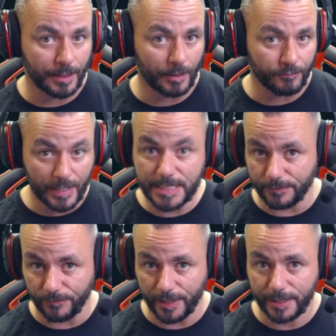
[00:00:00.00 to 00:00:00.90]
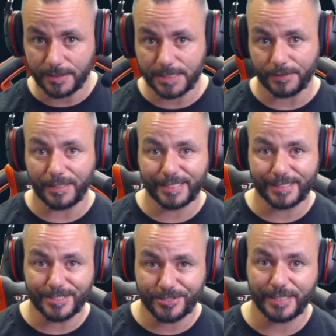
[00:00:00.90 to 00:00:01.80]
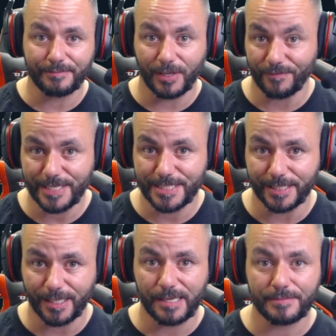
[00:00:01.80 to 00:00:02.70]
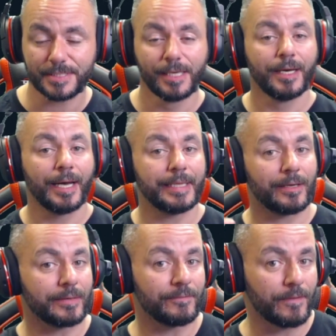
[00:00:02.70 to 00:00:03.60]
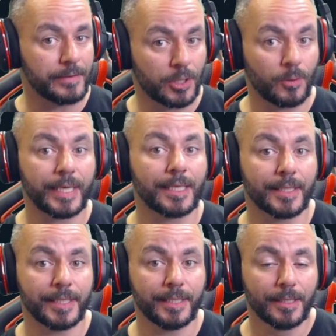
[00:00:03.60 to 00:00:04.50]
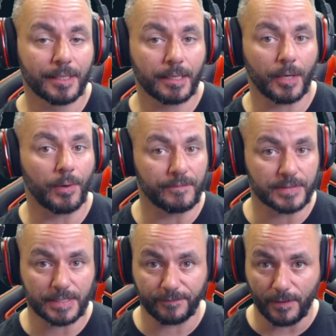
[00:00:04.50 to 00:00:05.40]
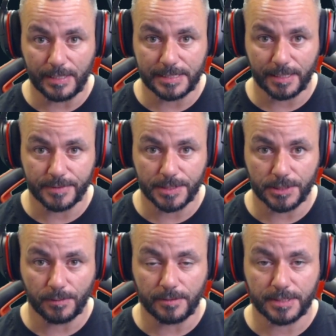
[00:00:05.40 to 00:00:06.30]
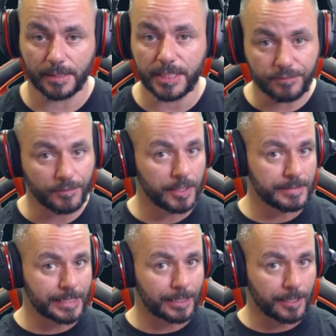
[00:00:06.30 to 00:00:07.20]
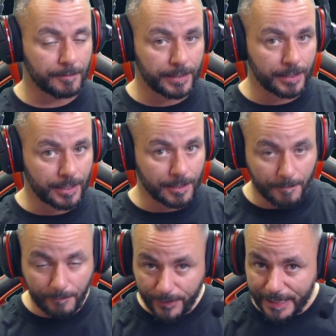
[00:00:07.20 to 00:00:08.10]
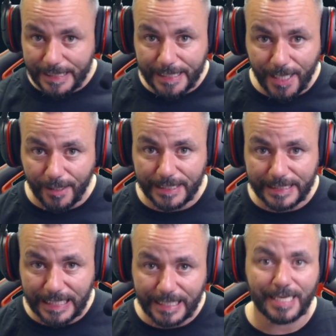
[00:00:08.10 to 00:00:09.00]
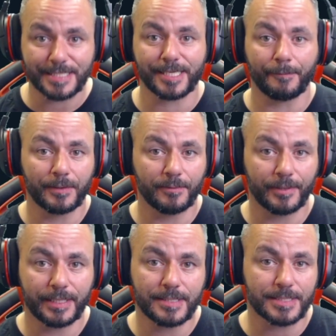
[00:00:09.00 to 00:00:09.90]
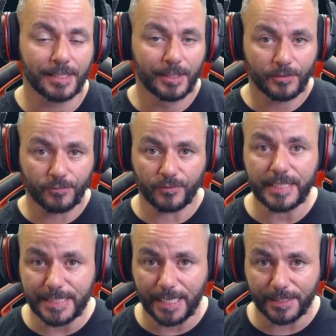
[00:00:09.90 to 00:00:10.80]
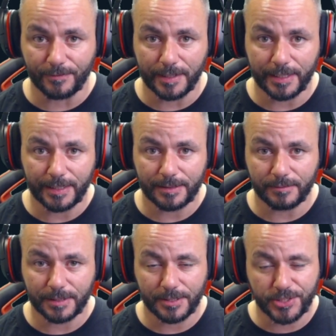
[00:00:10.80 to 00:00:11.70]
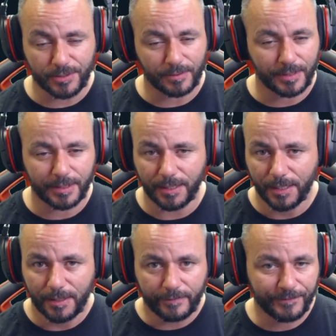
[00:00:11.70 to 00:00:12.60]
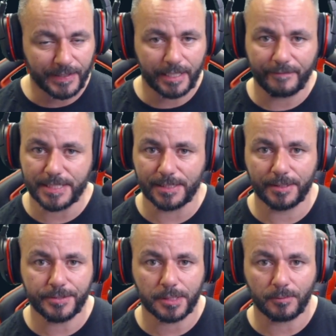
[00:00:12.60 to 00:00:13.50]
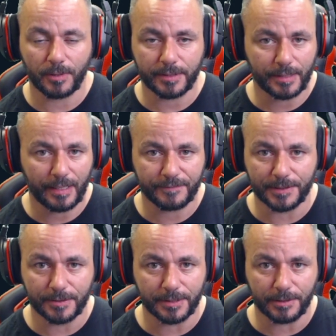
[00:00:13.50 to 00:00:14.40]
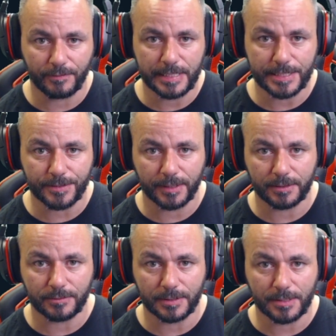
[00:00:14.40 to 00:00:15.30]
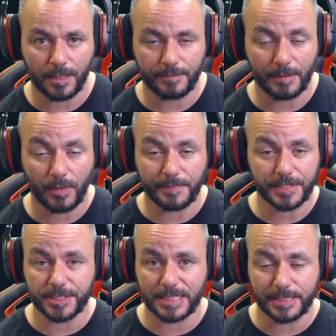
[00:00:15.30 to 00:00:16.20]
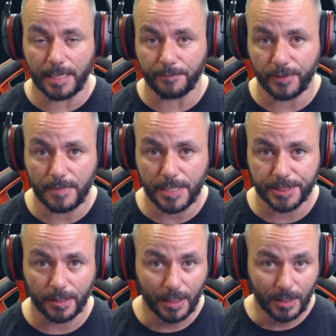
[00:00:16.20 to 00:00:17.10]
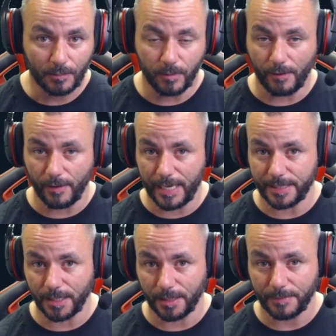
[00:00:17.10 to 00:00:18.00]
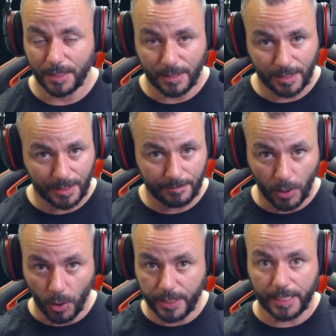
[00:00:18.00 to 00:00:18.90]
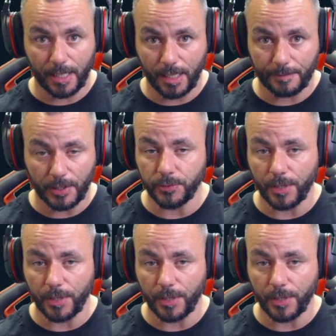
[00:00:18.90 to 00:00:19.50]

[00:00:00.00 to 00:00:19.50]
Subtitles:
a racing rig so I can stream my racing games, and then I can very quickly go over to flight sims as well. So this room is going to be completely gutted in the next couple of weeks, redecorated. I'm going to try and think of a solution where I don't have to look at the green screen all the time. There might be just a temporary measure where I end up hooking it up. Who